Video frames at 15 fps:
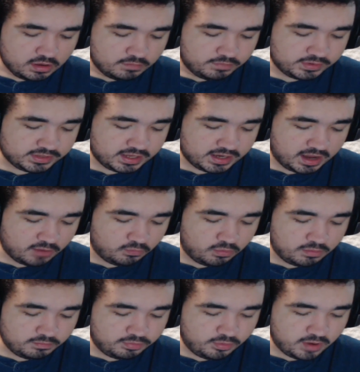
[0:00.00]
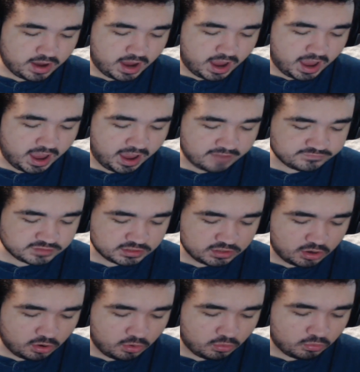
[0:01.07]
but then at one point I have to
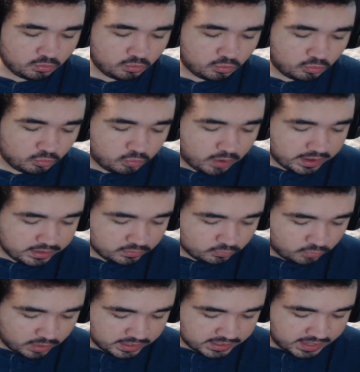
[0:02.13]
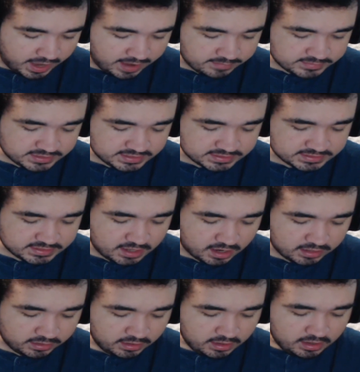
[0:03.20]
know what games he's
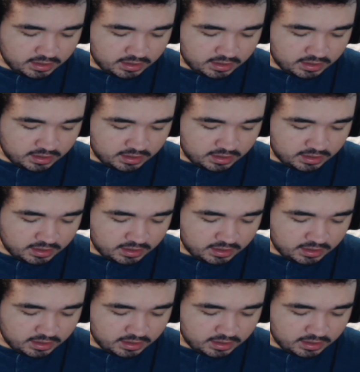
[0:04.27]
done,